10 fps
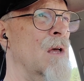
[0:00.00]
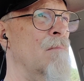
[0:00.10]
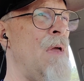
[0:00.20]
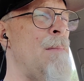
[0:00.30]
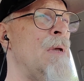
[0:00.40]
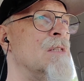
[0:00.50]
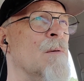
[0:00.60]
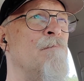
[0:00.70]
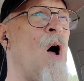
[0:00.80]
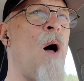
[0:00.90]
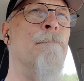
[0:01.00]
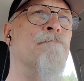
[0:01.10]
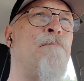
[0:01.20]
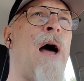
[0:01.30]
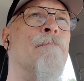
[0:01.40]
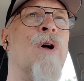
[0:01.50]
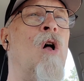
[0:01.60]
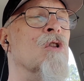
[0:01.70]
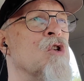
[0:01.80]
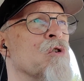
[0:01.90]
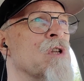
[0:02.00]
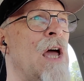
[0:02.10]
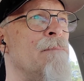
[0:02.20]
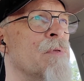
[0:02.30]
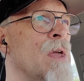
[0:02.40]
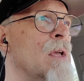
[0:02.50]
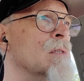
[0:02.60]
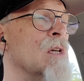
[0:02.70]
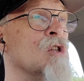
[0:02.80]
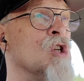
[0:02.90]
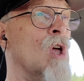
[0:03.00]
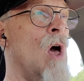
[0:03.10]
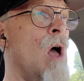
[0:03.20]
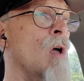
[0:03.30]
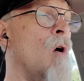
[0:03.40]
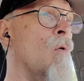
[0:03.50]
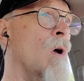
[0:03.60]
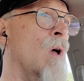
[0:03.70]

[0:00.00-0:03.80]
Maybe some pop culture type things in Chicago,